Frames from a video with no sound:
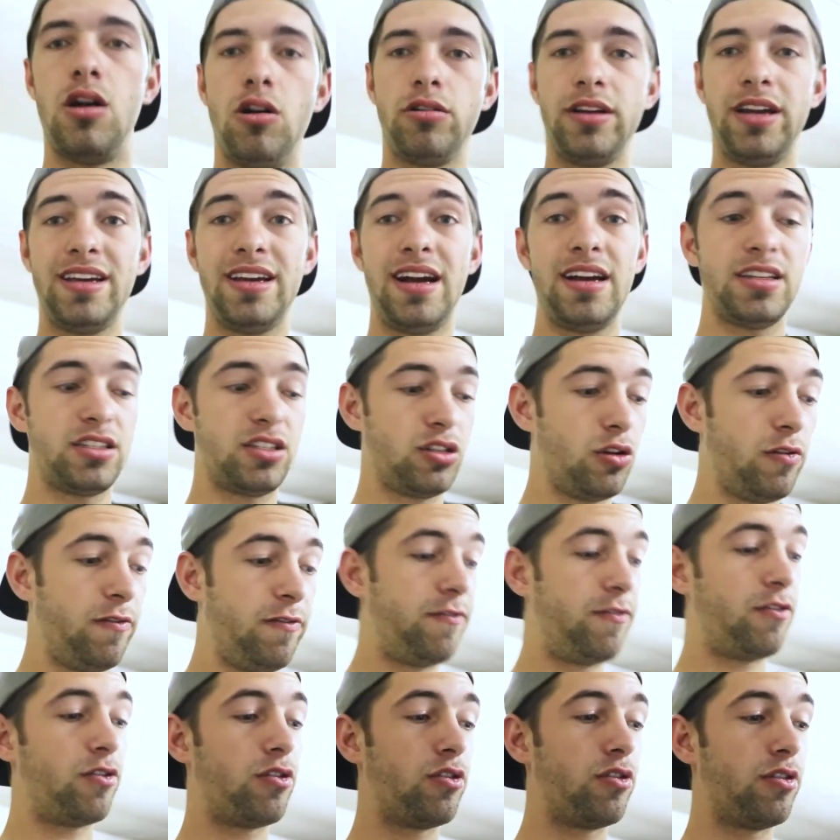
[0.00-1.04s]
Okay guys, so
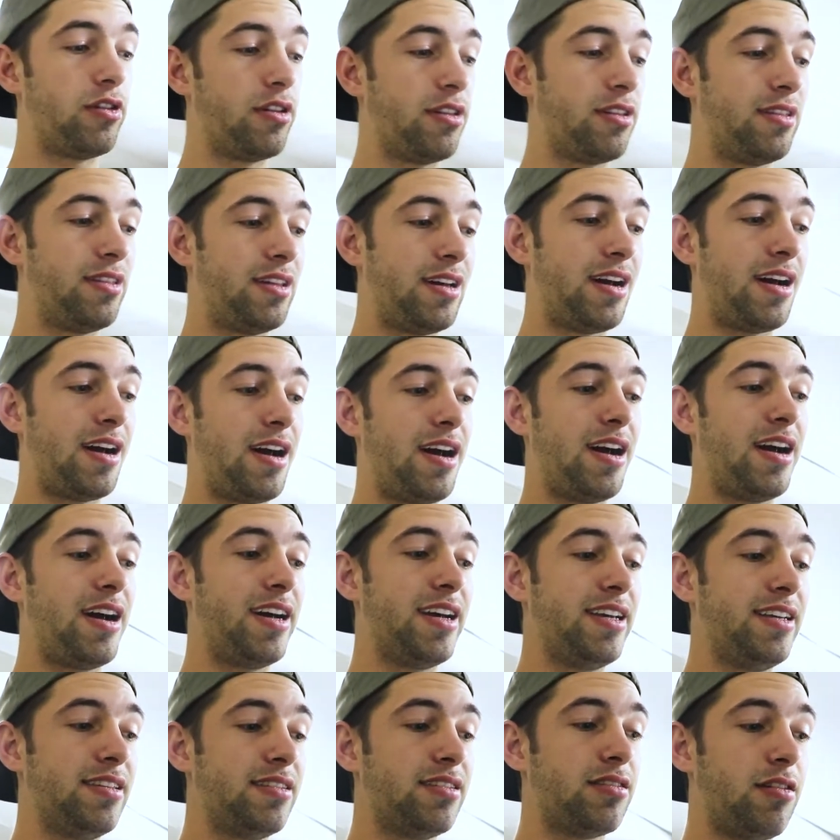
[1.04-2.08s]
for the
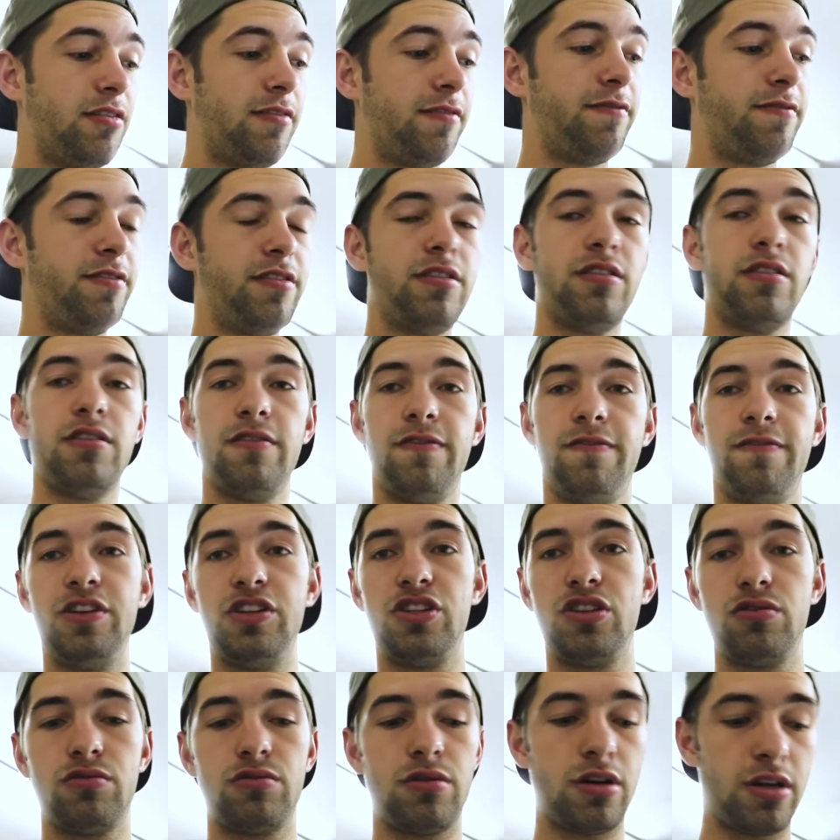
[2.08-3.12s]
eyes of the
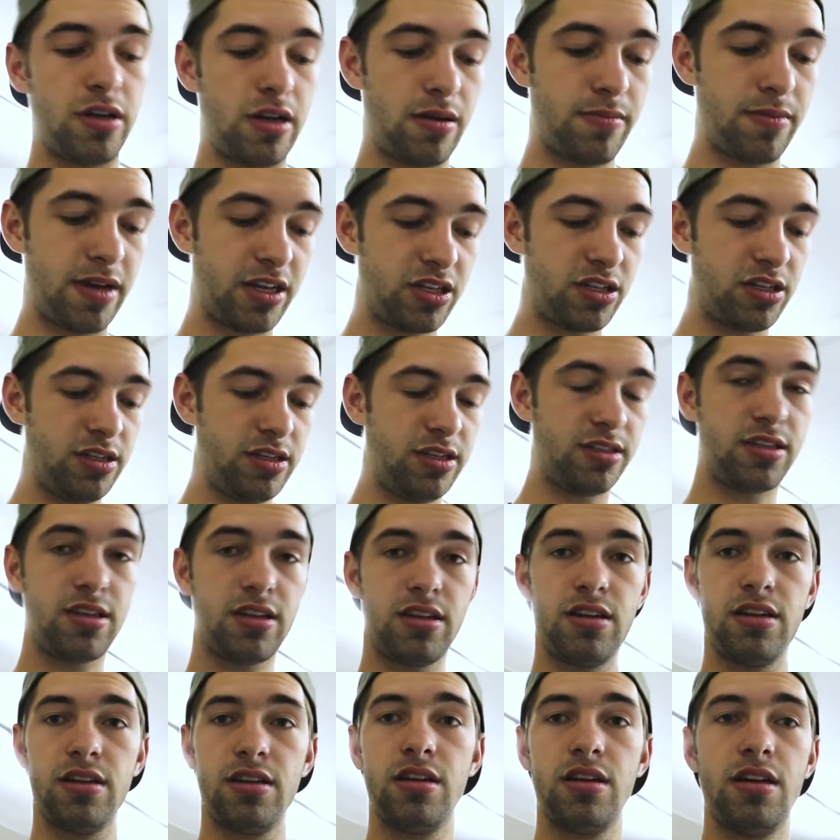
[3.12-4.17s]
fishing rod, I'm actually just
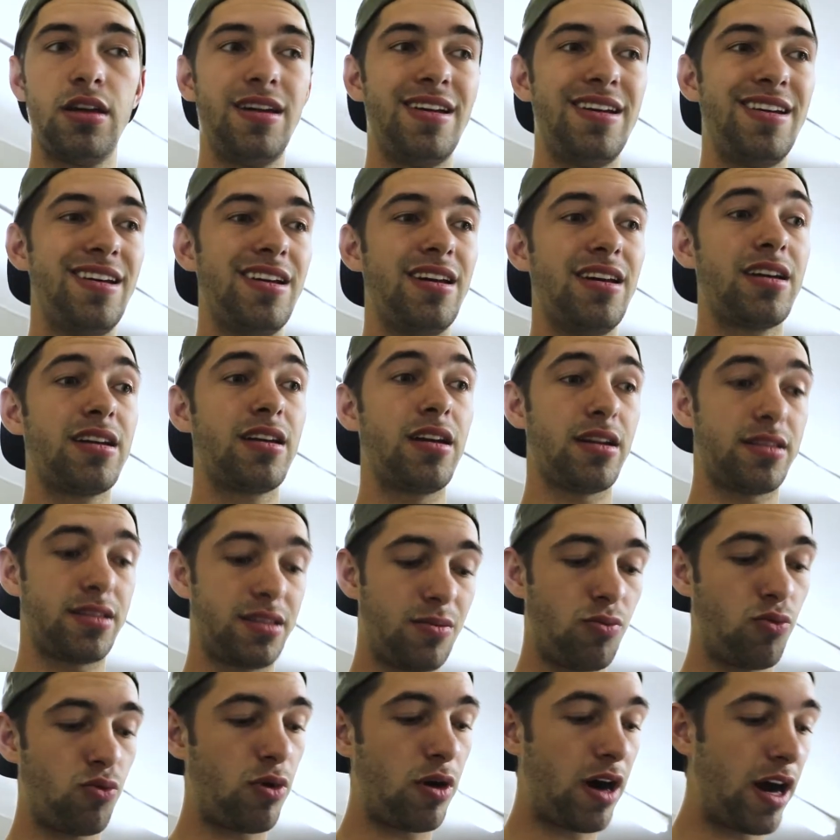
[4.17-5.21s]
gonna cut
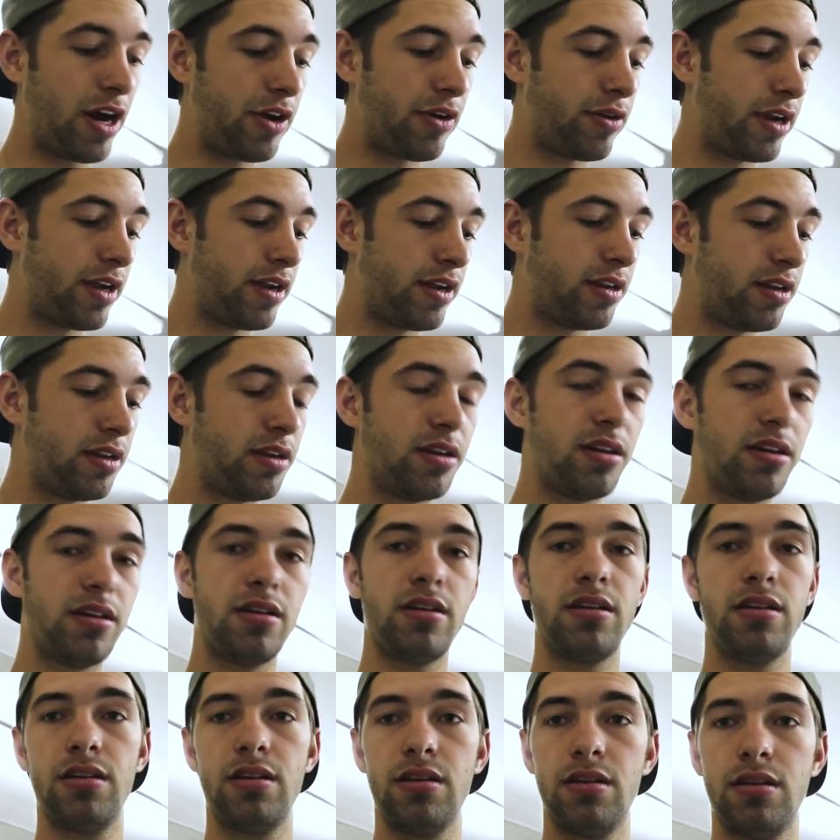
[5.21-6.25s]
some wire and uh,
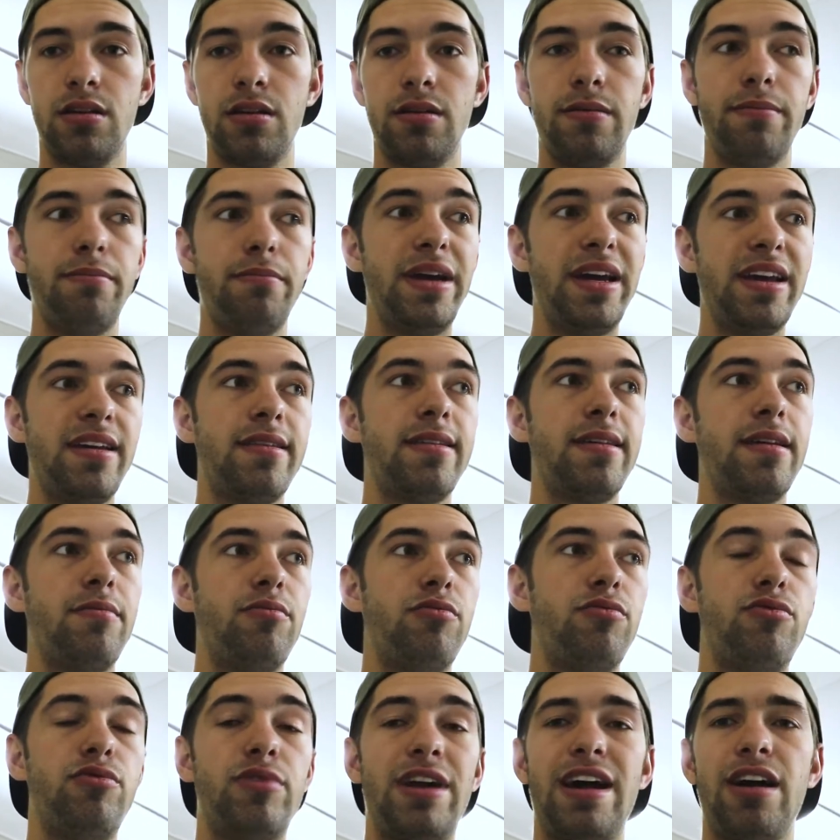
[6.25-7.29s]
make
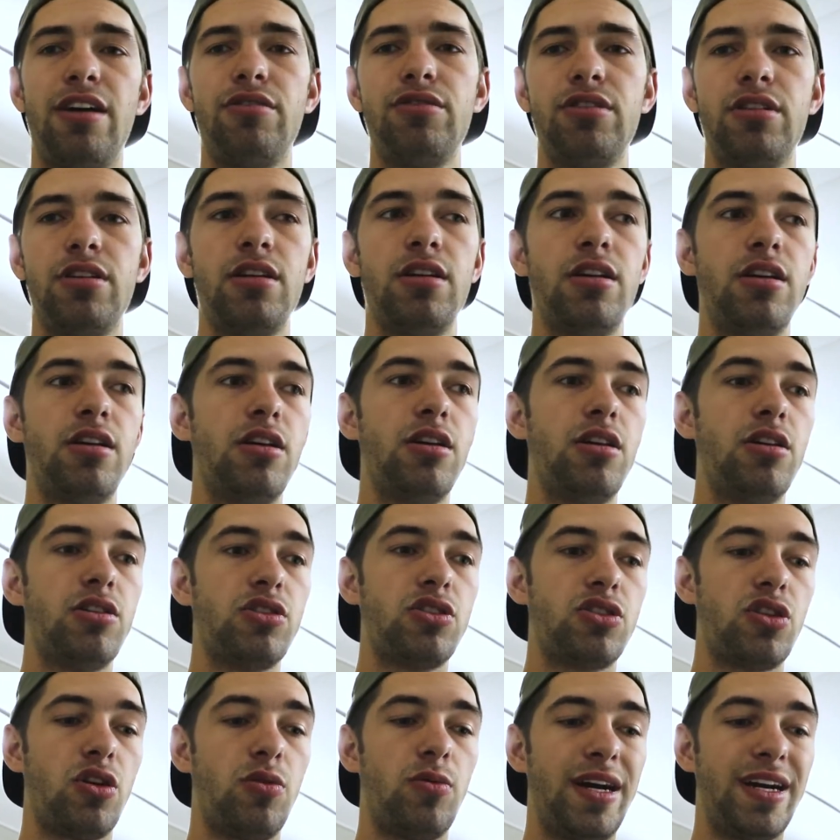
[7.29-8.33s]
them round
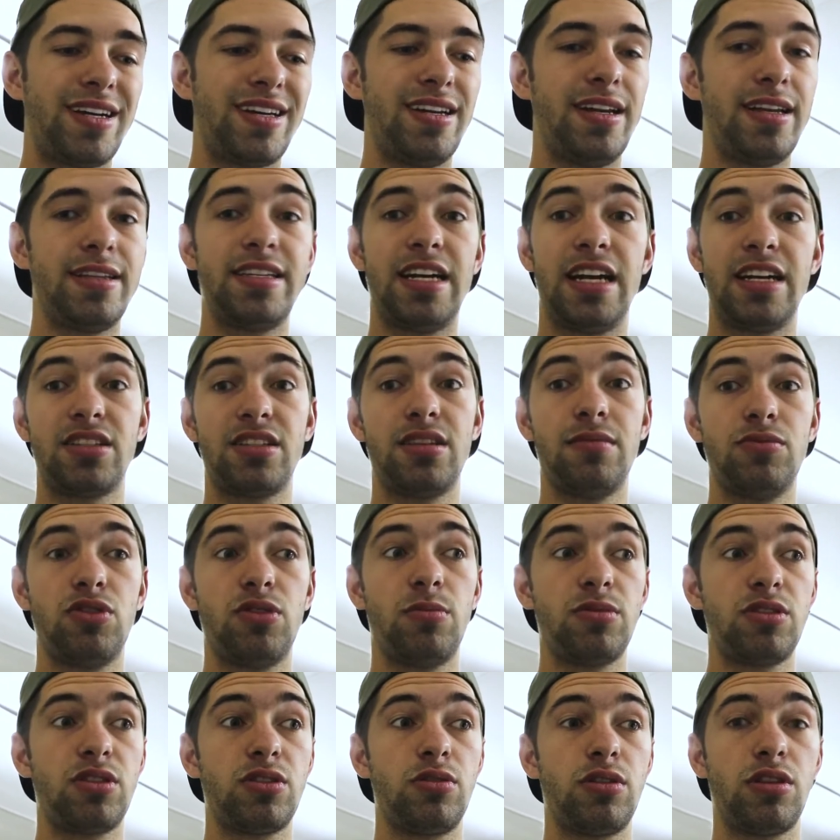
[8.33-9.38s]
so I can attach them. So
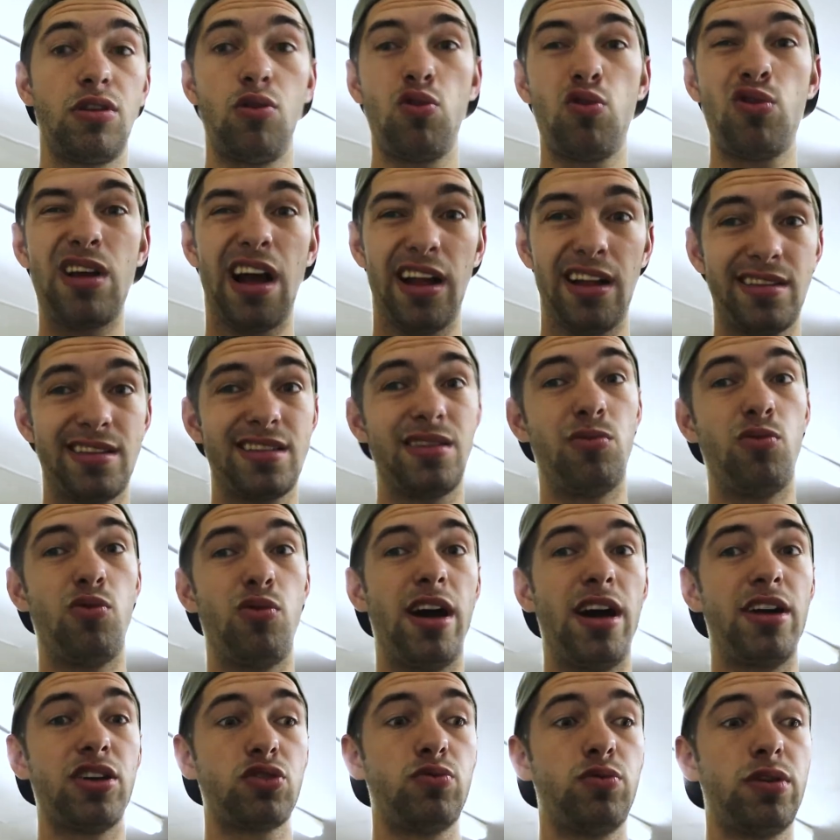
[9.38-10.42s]
I'm just gonna go cut some
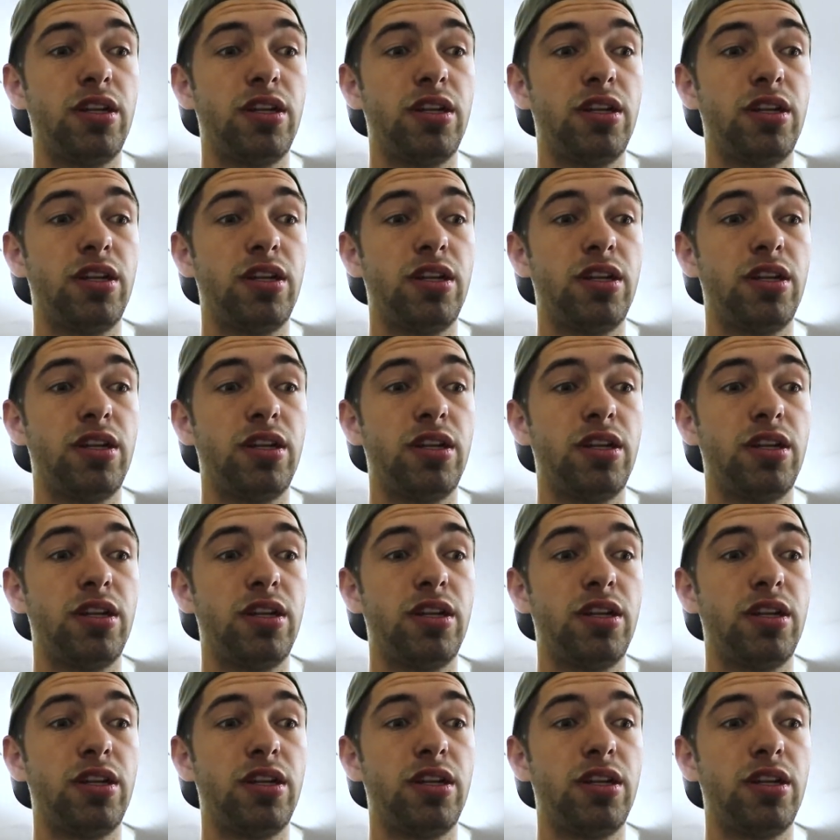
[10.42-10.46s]
wires